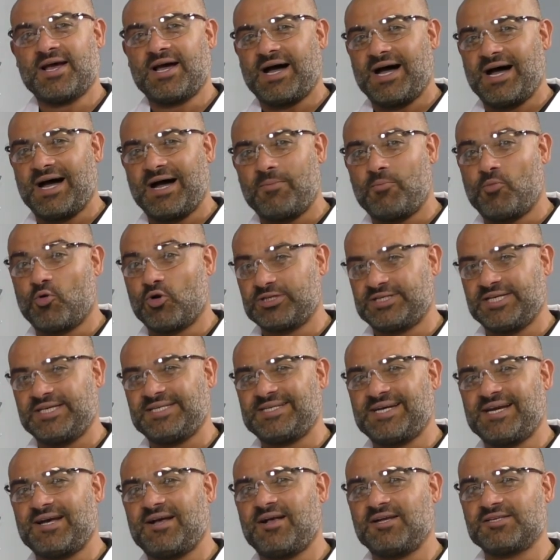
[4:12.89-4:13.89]
uh, more
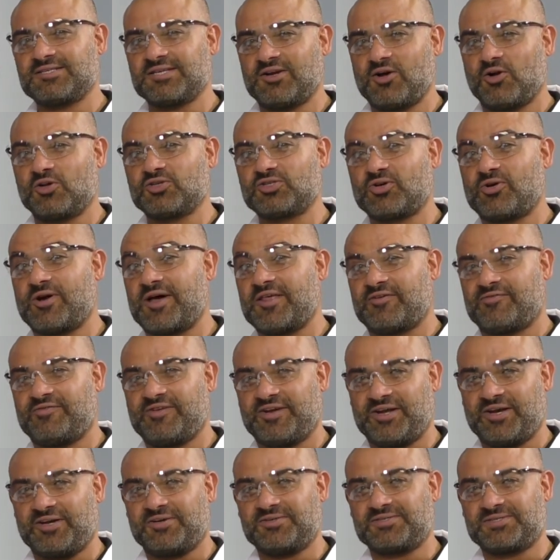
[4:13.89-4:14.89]
details and also other
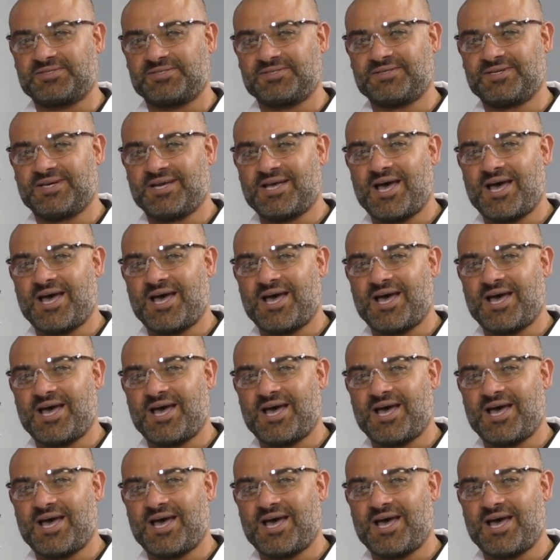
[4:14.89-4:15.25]
videos.